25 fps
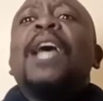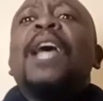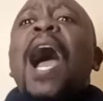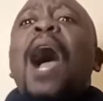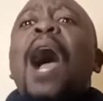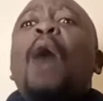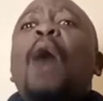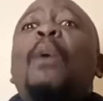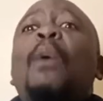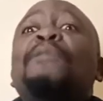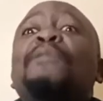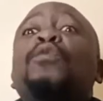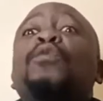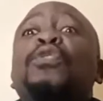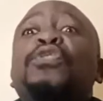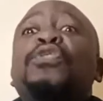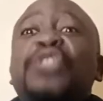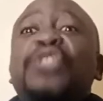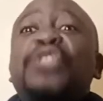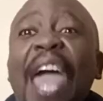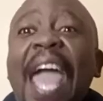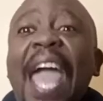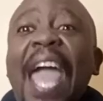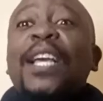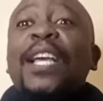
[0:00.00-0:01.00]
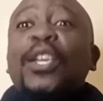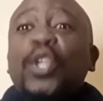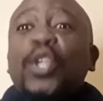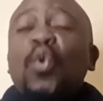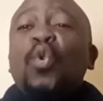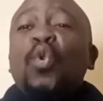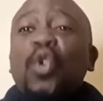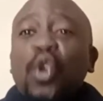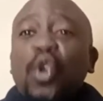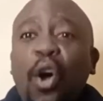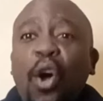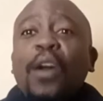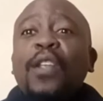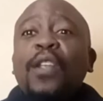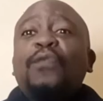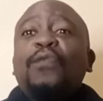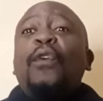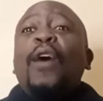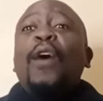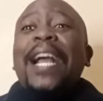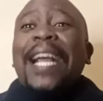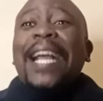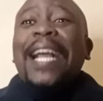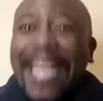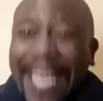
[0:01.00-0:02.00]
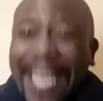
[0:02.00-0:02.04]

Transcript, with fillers: I want to thank you, Lord, for